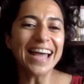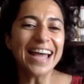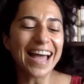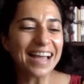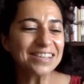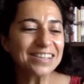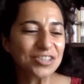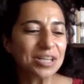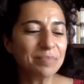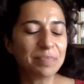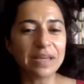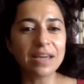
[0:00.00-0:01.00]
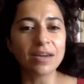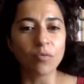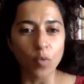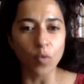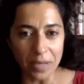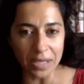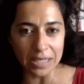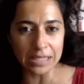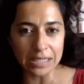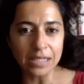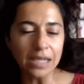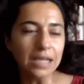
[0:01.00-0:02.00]
Actually, being a
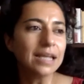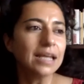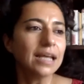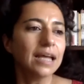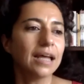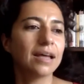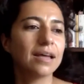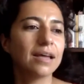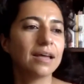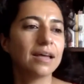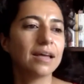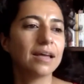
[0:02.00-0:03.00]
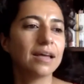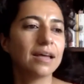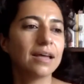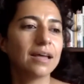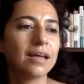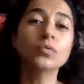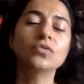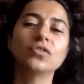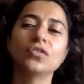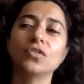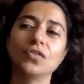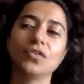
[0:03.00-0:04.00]
woman, so I don't.
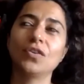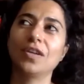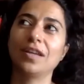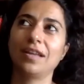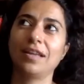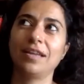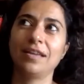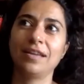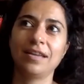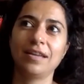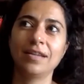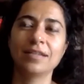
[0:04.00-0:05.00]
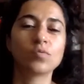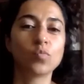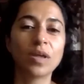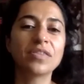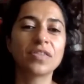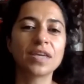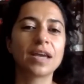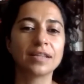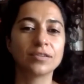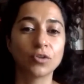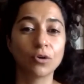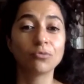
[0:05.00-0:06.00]
Here's one thing I
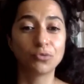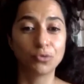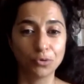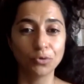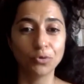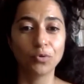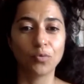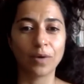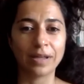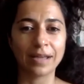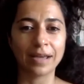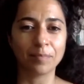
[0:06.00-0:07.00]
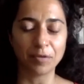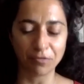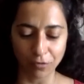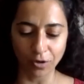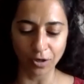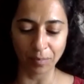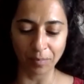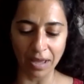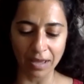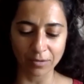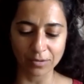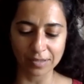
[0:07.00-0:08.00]
don't do when I perform
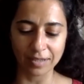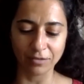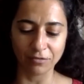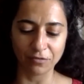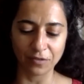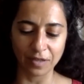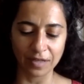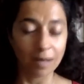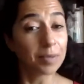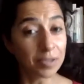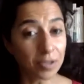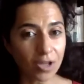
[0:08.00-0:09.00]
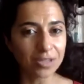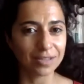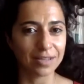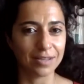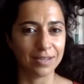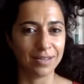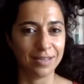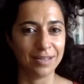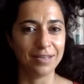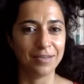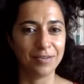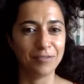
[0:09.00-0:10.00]
outside of Lebanon
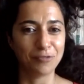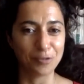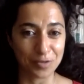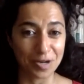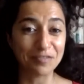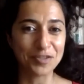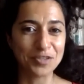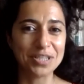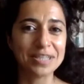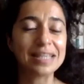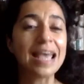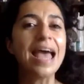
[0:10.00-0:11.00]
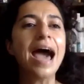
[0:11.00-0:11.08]
for refugees.